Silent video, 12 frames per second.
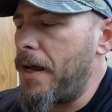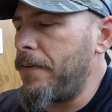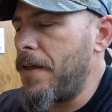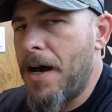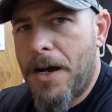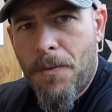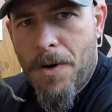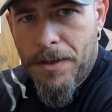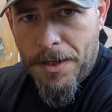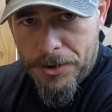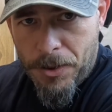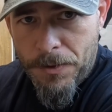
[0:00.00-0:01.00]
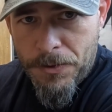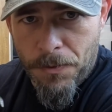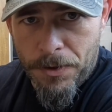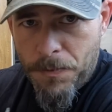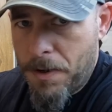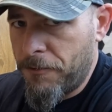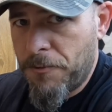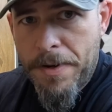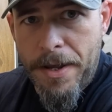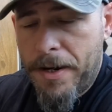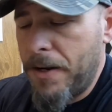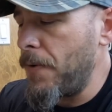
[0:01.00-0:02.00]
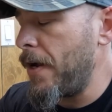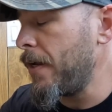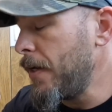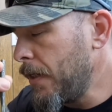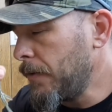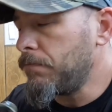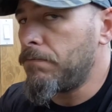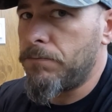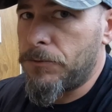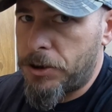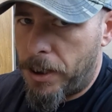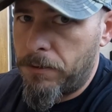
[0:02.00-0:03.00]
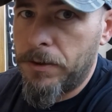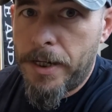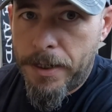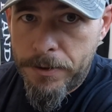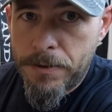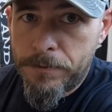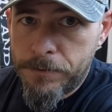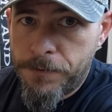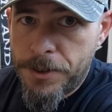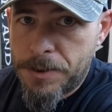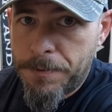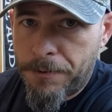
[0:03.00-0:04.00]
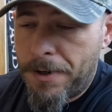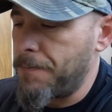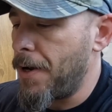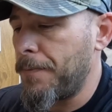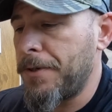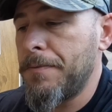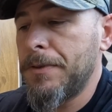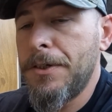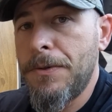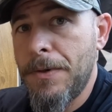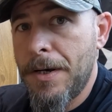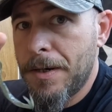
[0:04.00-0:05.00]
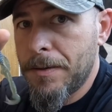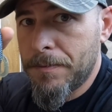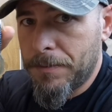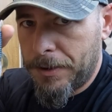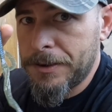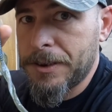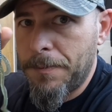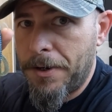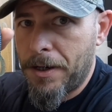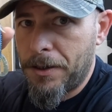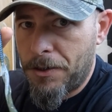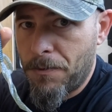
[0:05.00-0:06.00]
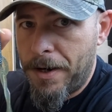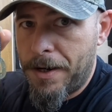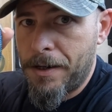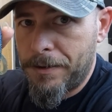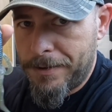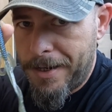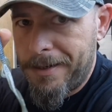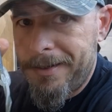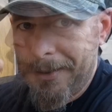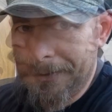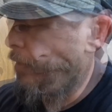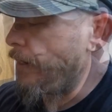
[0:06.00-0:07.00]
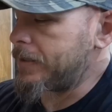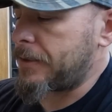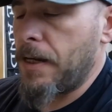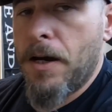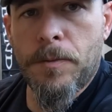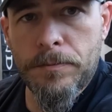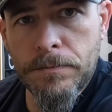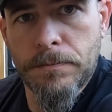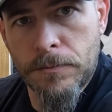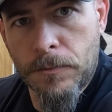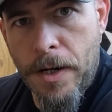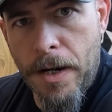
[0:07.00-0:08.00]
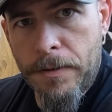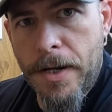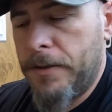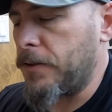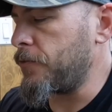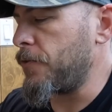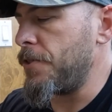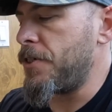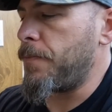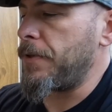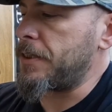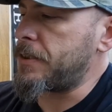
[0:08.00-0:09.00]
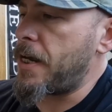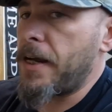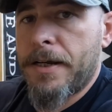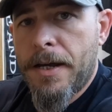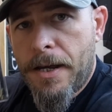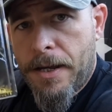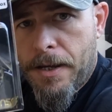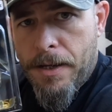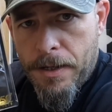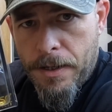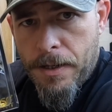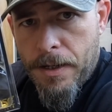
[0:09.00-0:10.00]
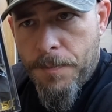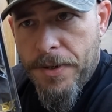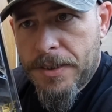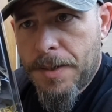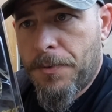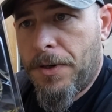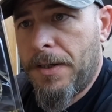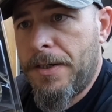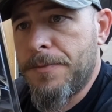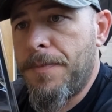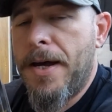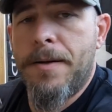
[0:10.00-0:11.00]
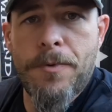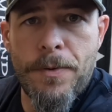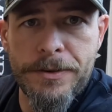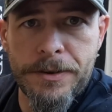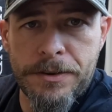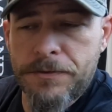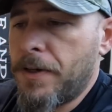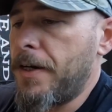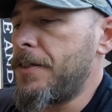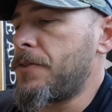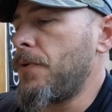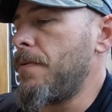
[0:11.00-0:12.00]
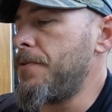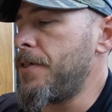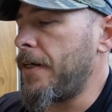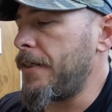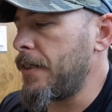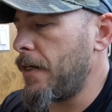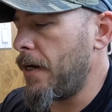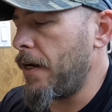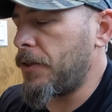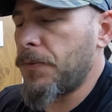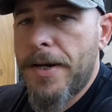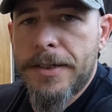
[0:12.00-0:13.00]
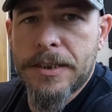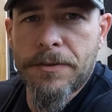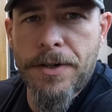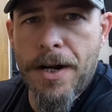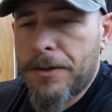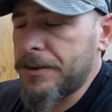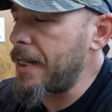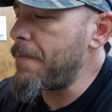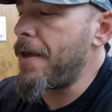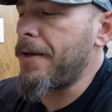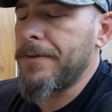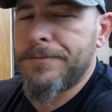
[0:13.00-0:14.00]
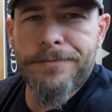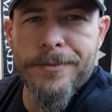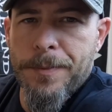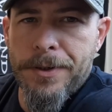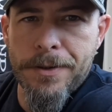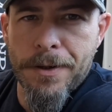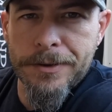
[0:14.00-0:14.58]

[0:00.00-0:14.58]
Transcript: and the Hogwalla has always worked well for me anyway. Generally, I do fish them in green pumpkin blue, but this is going to be another great color down here. Next, to help round out the free shipping sack, I picked up one of these bad boys, these Divine Swim Jigs. 3/8 of an ounce. They make, I mean, you know